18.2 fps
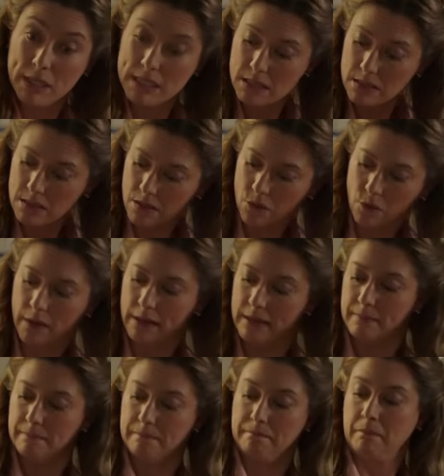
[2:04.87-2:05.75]

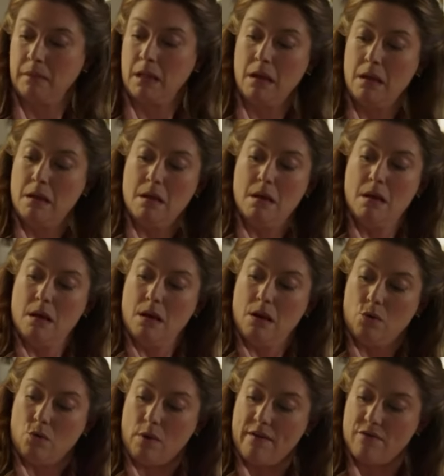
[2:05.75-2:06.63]
disagree.
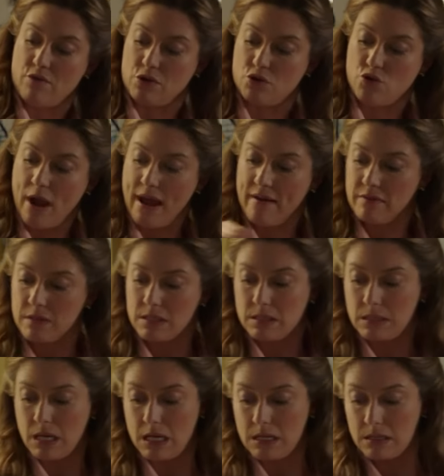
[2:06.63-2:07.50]
Reverend Travis
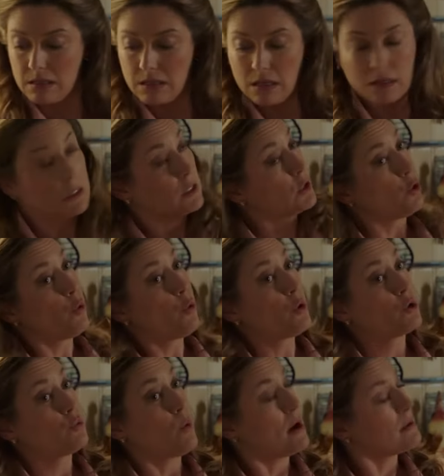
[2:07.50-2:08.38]
says that the
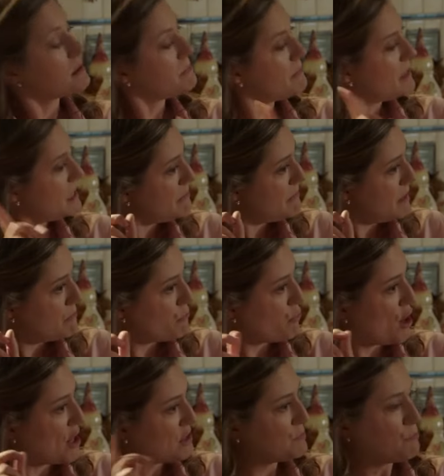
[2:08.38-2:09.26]
Lord wants me to be
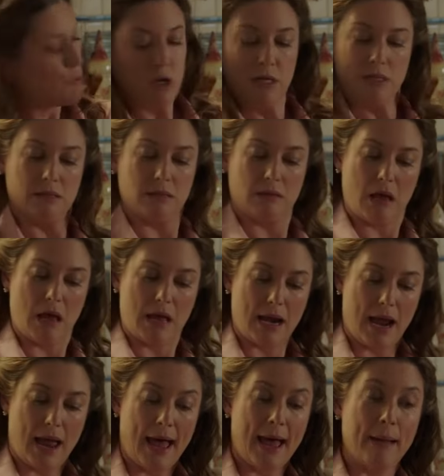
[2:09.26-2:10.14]
prosperous,
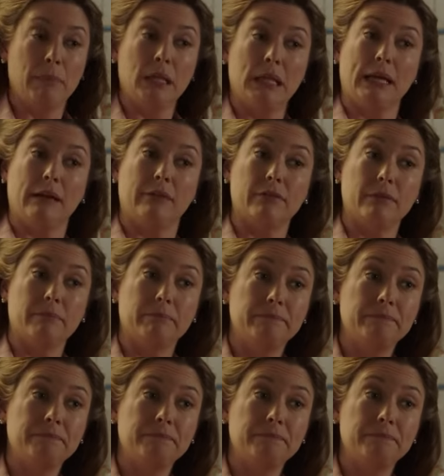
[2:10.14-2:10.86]
and I believe him.